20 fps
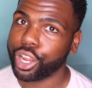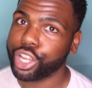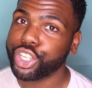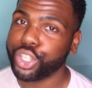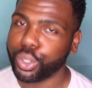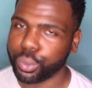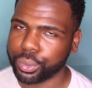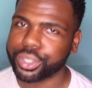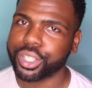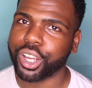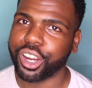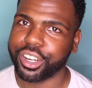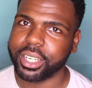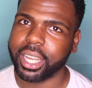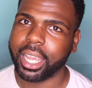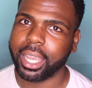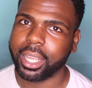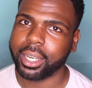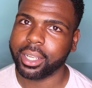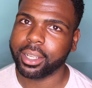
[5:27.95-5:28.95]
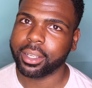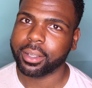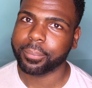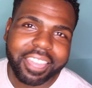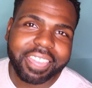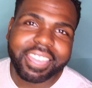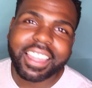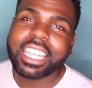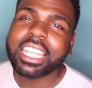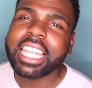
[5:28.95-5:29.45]
you start dating.
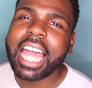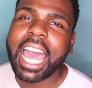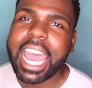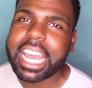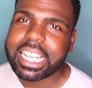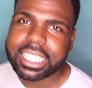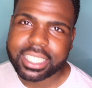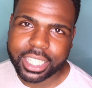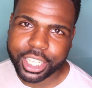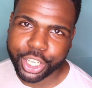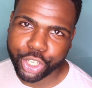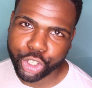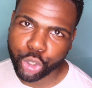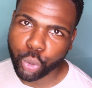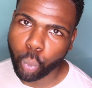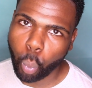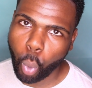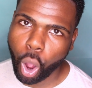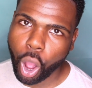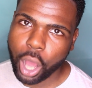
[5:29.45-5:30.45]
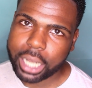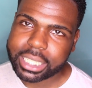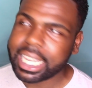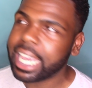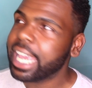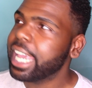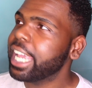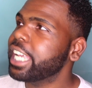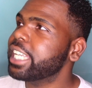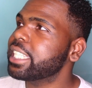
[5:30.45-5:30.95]
The last thing you want
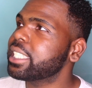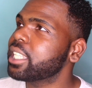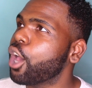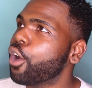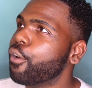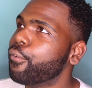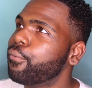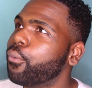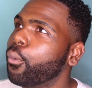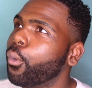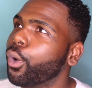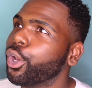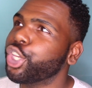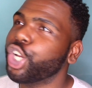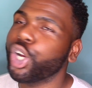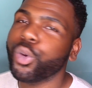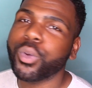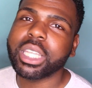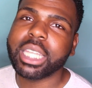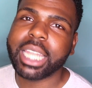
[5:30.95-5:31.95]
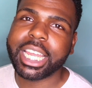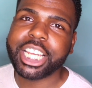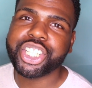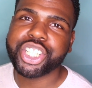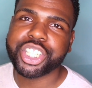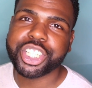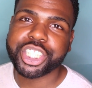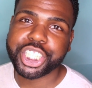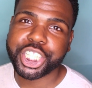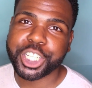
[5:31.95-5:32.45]
is for your
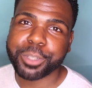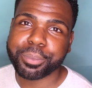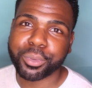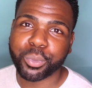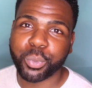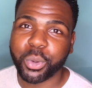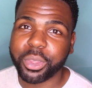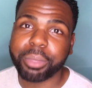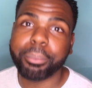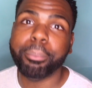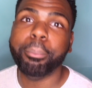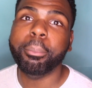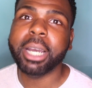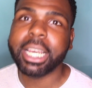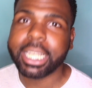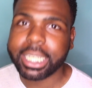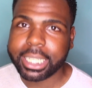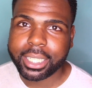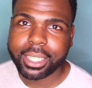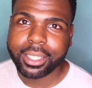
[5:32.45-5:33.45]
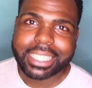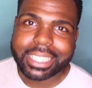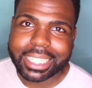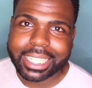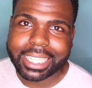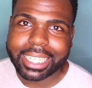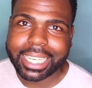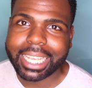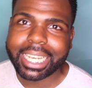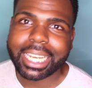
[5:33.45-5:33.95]
relationship with money
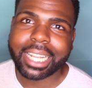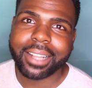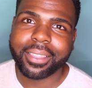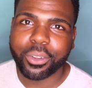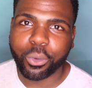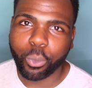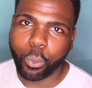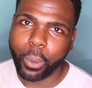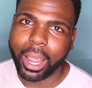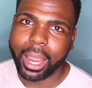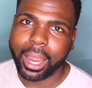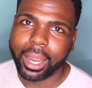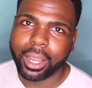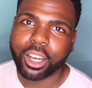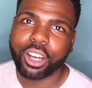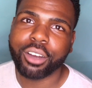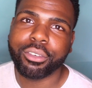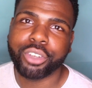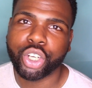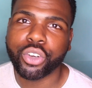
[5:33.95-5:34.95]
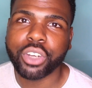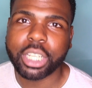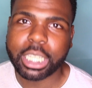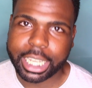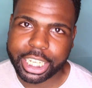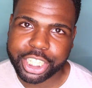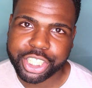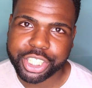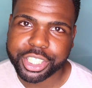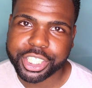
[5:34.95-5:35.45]
to get in the way of your
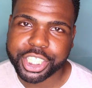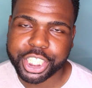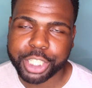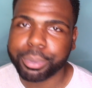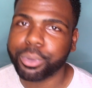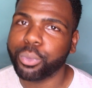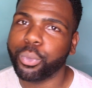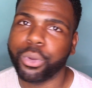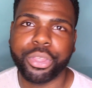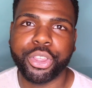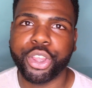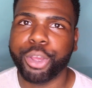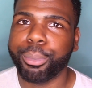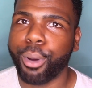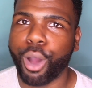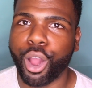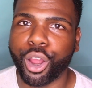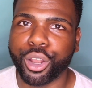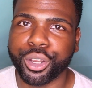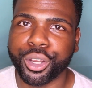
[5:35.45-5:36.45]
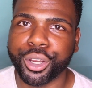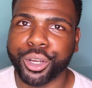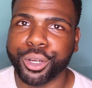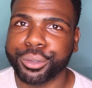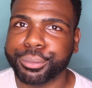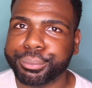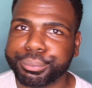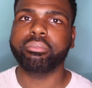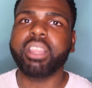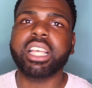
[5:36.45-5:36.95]
relationship with your
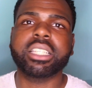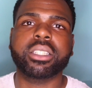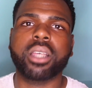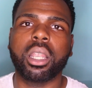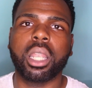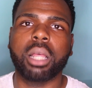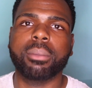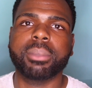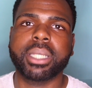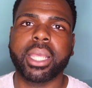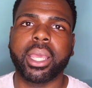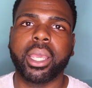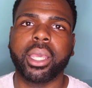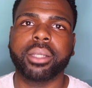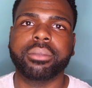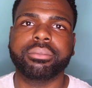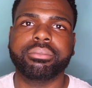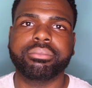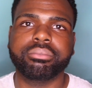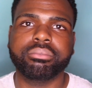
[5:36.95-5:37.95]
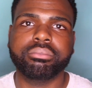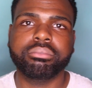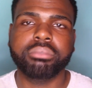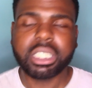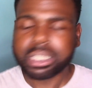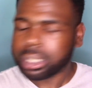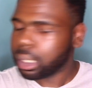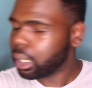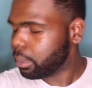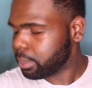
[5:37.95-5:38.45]
partner. That's all I'm saying.
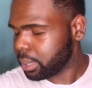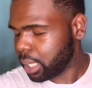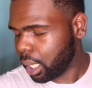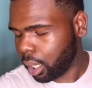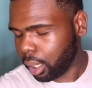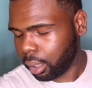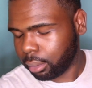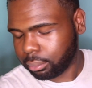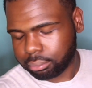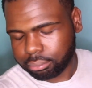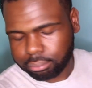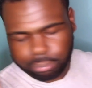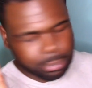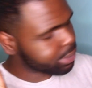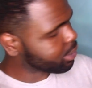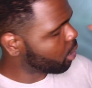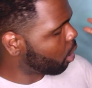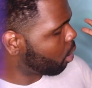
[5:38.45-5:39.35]
That's all I'm saying. That's